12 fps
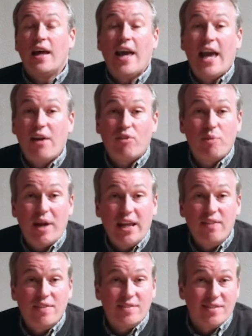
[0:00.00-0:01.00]
Hey everybody,
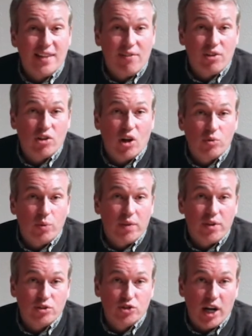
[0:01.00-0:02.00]
this is David Caldwell with
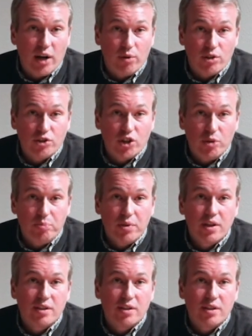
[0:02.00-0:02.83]
Hillshire Realty Group.